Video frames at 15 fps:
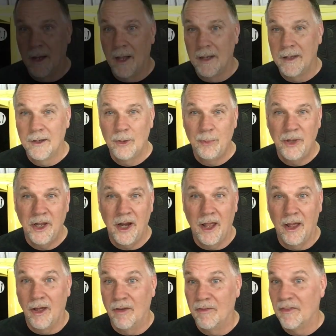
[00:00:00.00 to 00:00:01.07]
A little bit
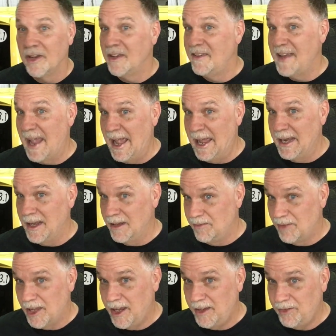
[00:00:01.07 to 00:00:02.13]
of dad
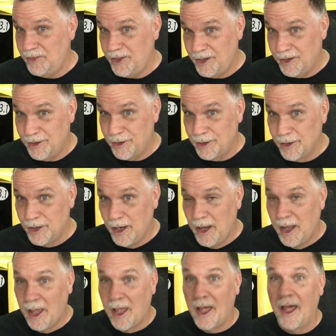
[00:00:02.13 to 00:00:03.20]
advice here.
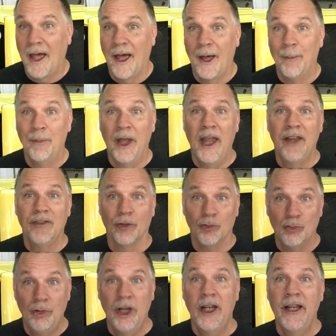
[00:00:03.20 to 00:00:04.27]
It's a
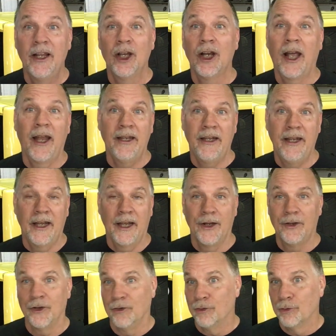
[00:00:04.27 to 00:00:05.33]
really good idea
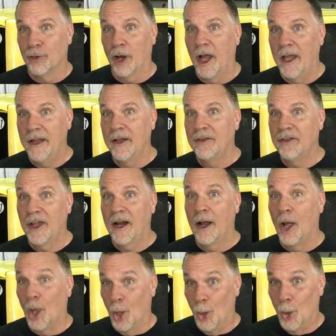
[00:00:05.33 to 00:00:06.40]
to try this at
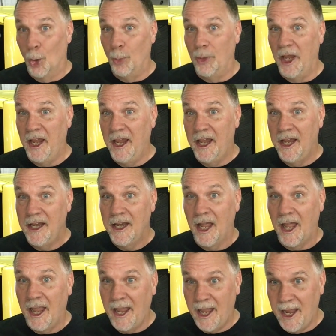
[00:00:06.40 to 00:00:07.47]
home in
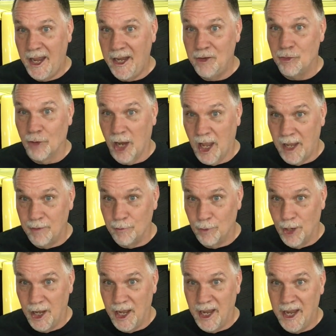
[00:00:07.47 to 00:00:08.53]
a
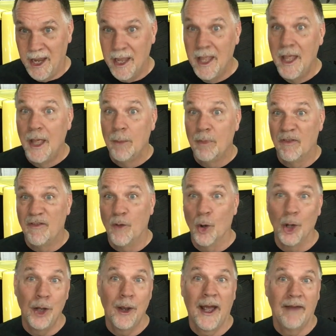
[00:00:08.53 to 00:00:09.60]
driveway before
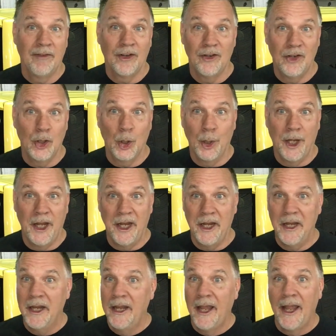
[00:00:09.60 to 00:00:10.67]
you have to do it
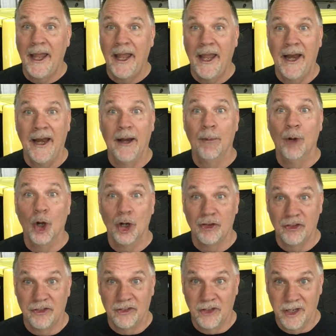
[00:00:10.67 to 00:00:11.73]
in an
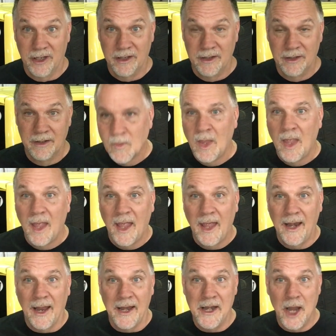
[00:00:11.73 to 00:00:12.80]
emergency. And
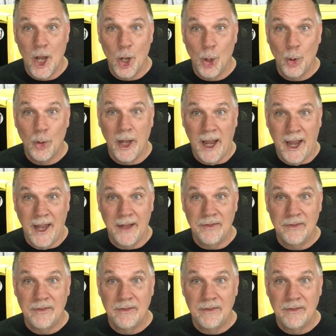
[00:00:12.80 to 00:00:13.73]
I know that